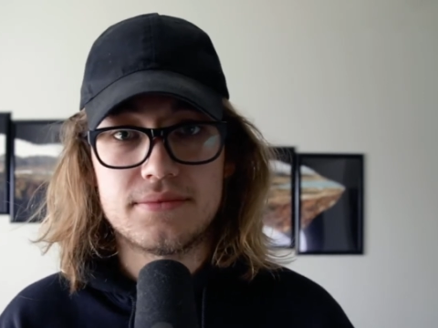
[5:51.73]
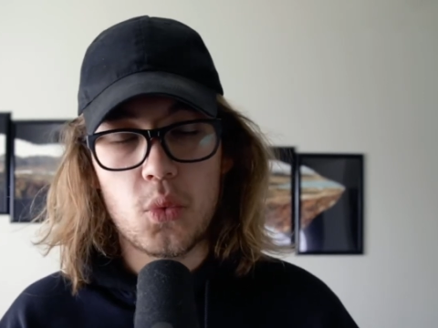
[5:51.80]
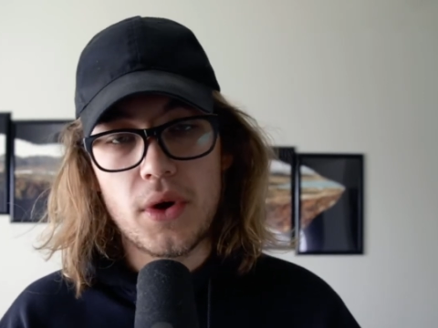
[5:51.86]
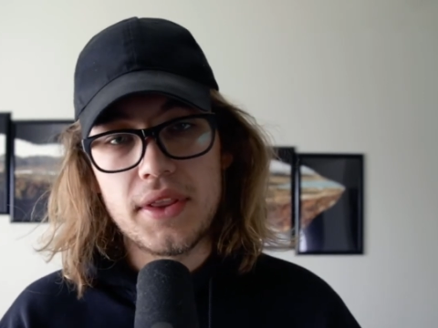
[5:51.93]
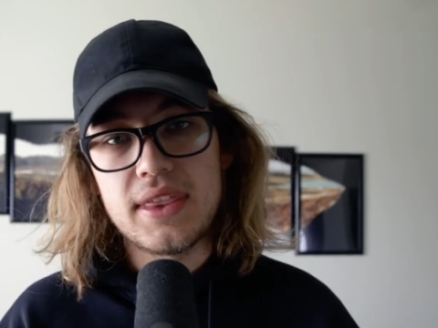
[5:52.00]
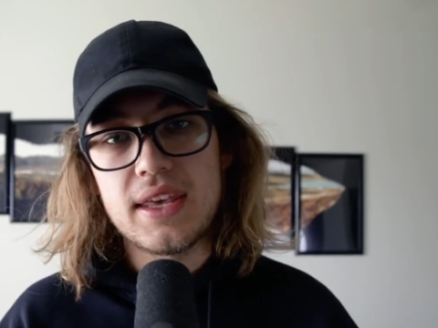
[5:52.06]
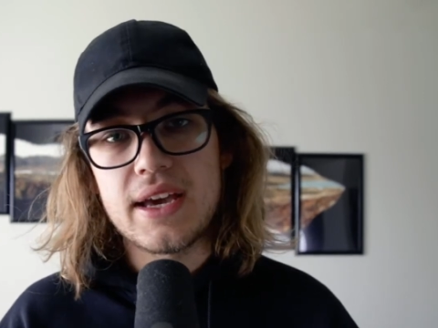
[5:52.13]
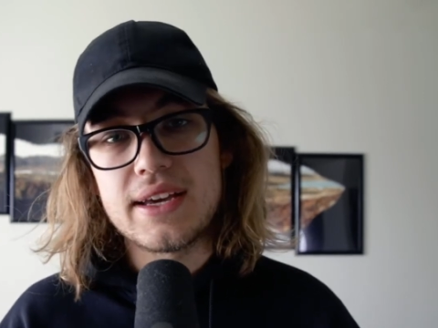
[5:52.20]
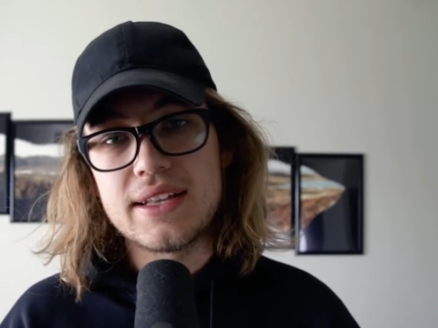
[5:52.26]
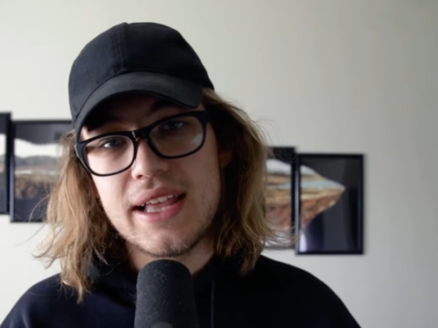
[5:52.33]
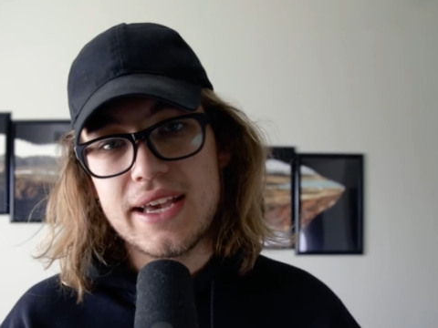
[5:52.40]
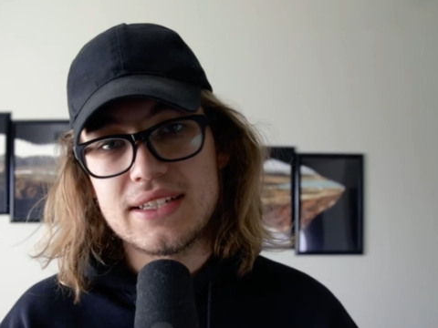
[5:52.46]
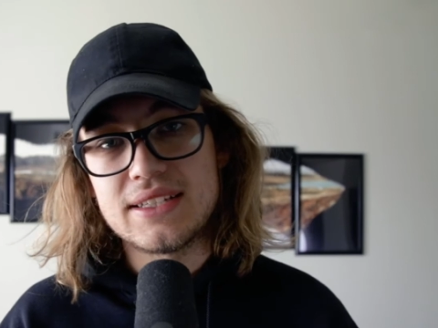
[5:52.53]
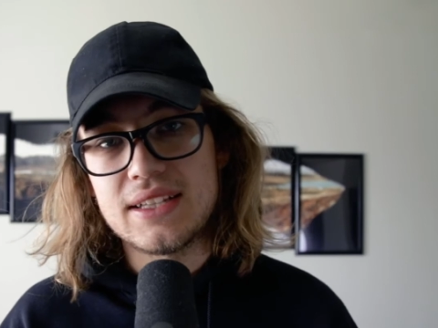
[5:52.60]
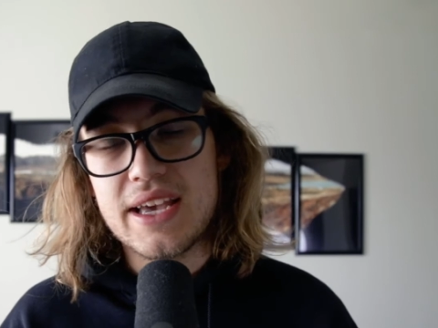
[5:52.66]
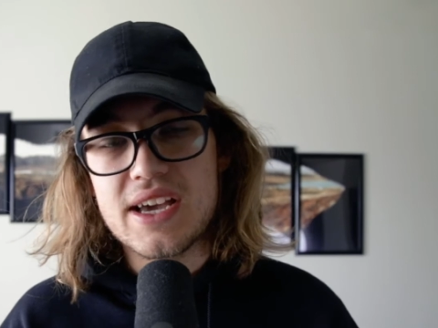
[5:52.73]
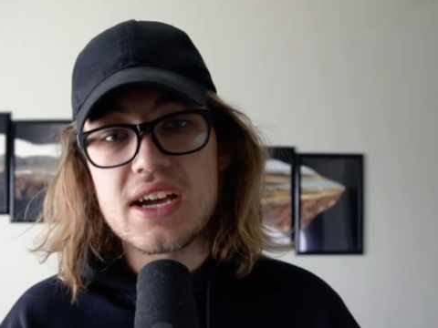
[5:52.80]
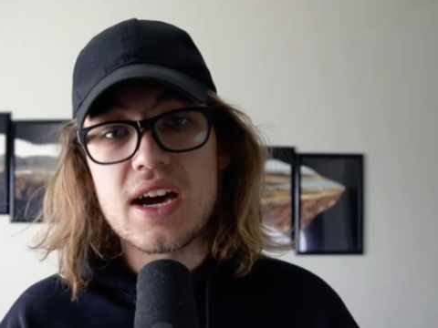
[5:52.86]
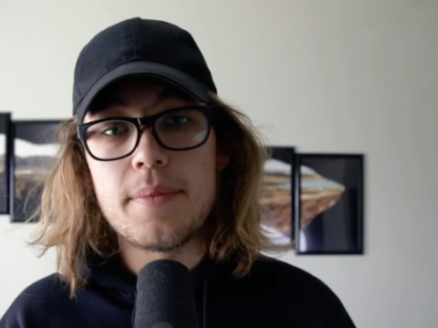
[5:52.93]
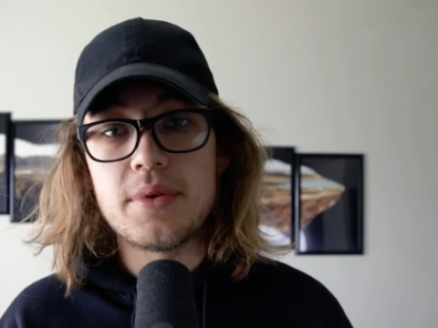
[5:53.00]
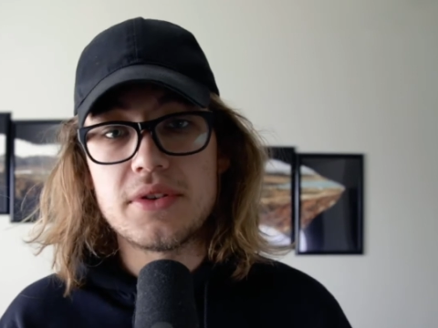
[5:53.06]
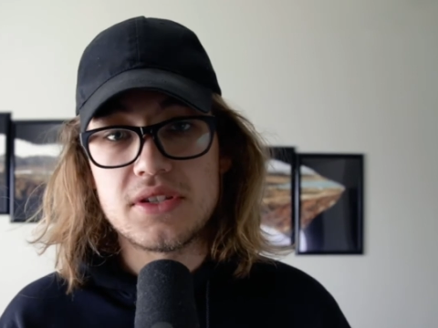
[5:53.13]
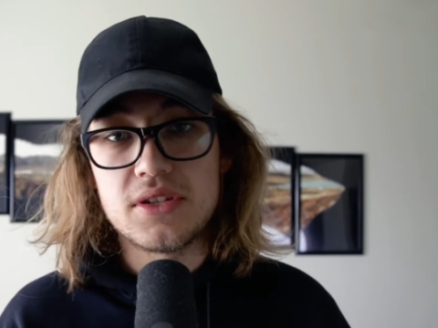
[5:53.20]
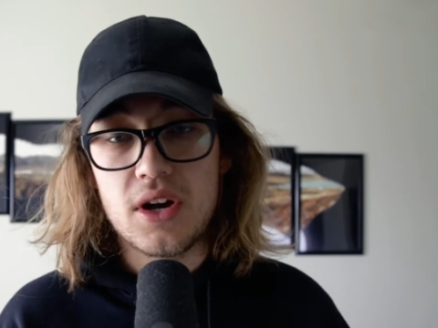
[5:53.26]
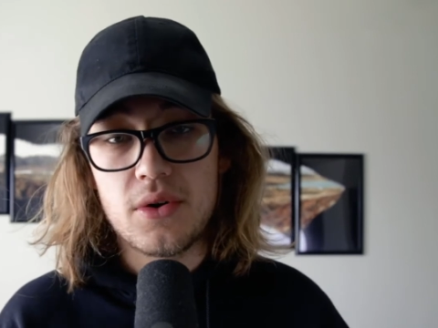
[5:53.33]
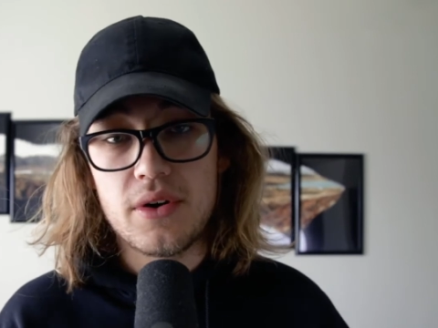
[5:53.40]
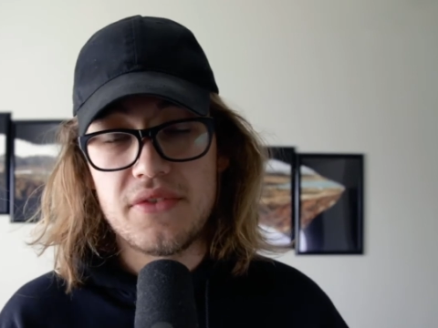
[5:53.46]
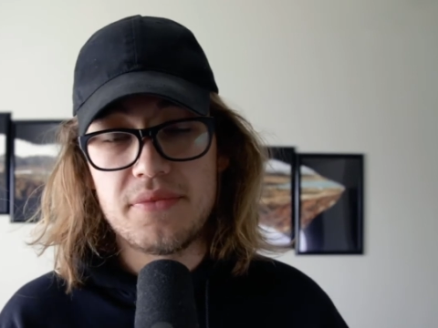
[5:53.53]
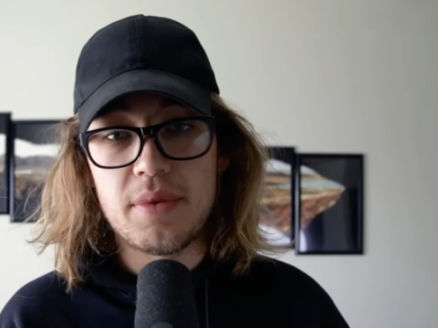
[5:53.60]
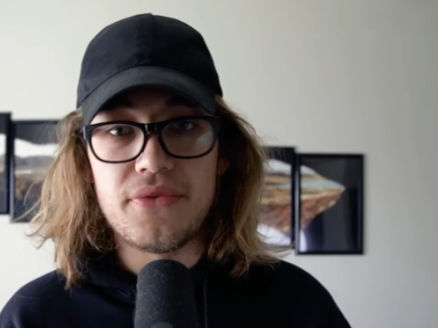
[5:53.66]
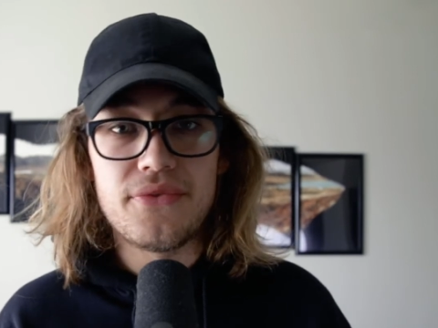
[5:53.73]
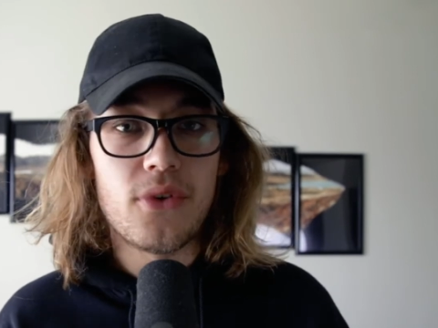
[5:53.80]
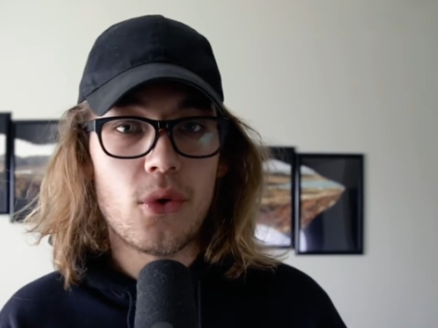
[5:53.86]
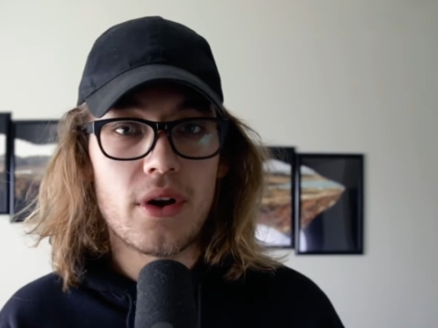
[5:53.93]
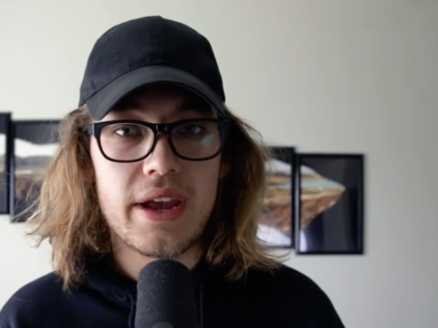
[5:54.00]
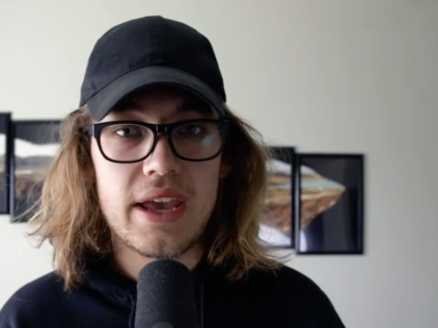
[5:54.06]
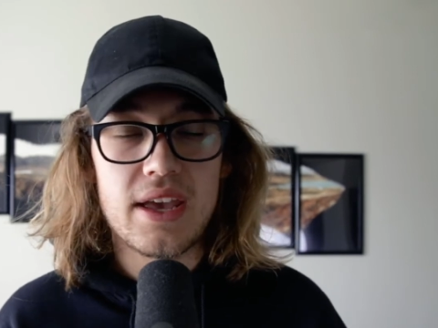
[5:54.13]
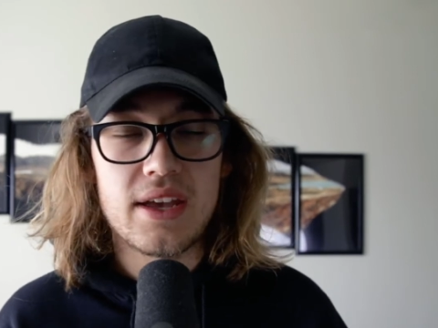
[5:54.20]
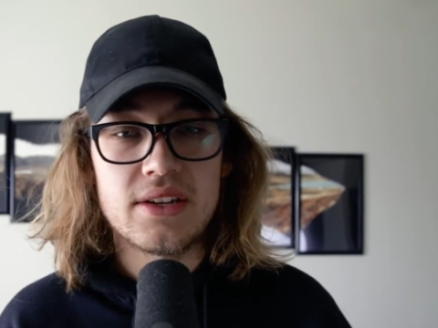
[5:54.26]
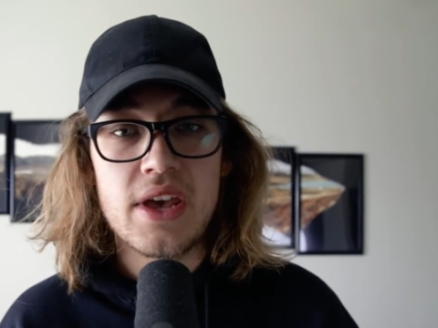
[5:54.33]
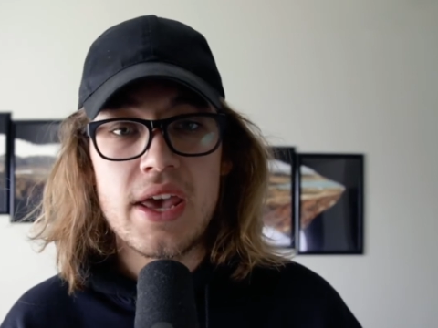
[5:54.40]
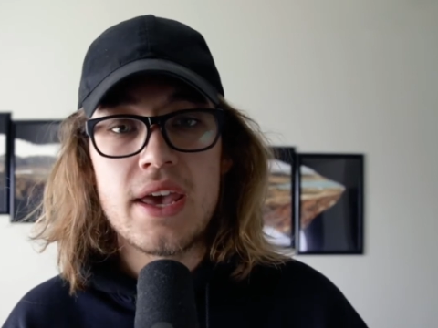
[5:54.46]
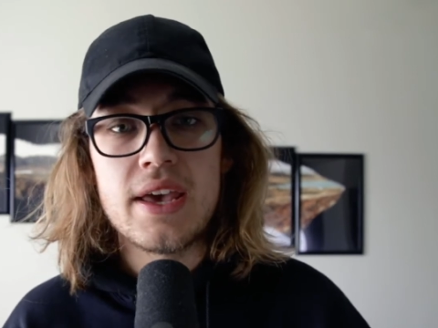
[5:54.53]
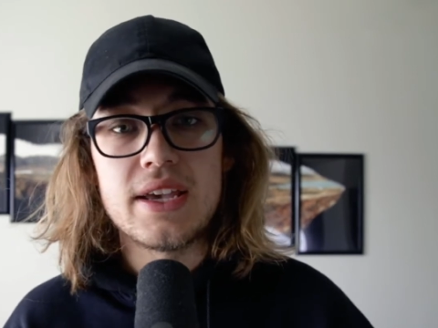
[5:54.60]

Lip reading: One thing I like to let couples know of beforehand